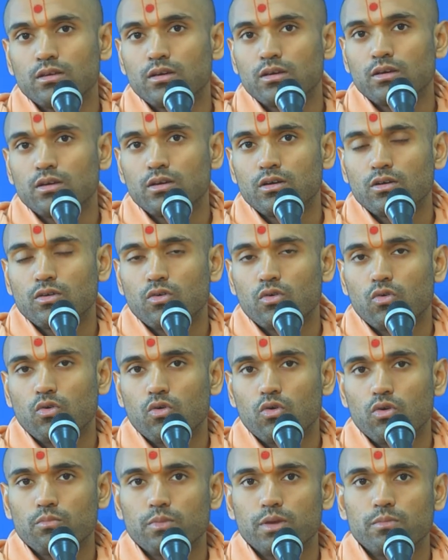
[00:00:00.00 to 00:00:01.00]
or maybe
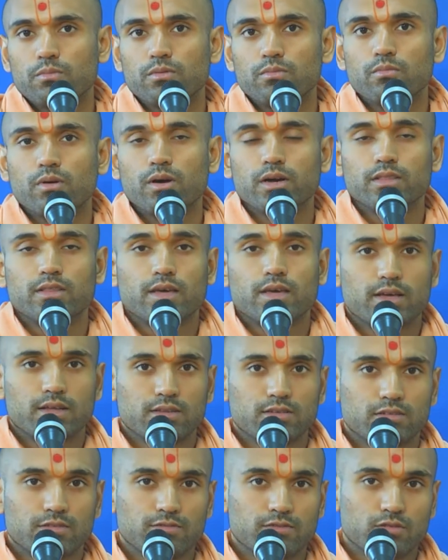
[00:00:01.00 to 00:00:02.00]
by the hands of a
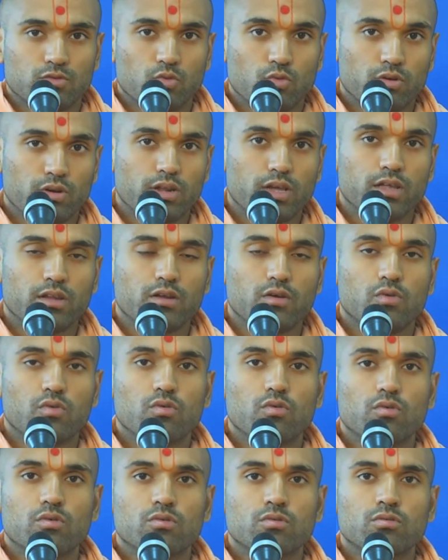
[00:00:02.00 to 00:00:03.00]
tornado,
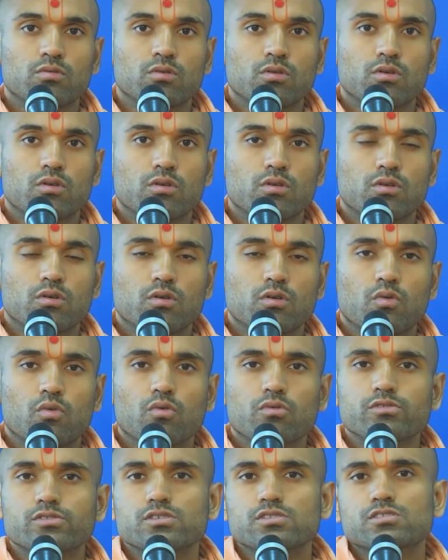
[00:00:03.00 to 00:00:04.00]
or just
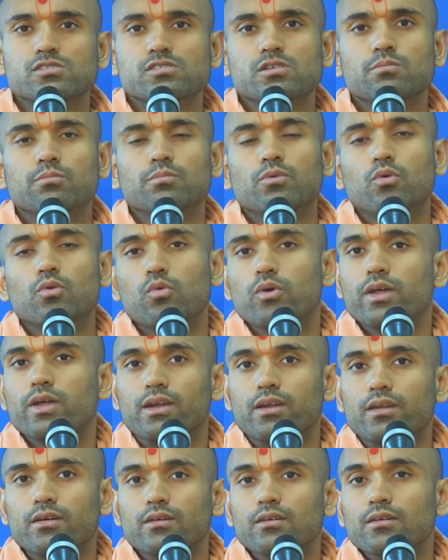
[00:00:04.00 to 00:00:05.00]
simple wind.
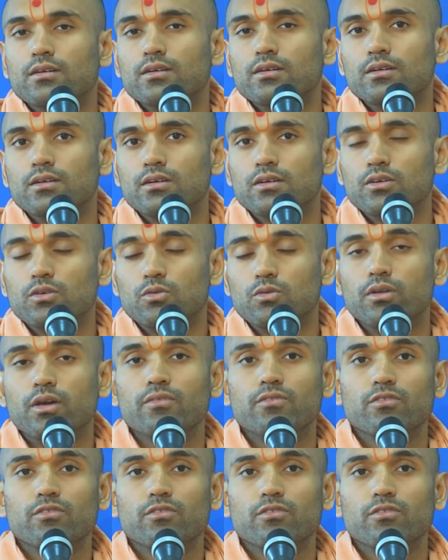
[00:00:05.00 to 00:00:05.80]
You never know.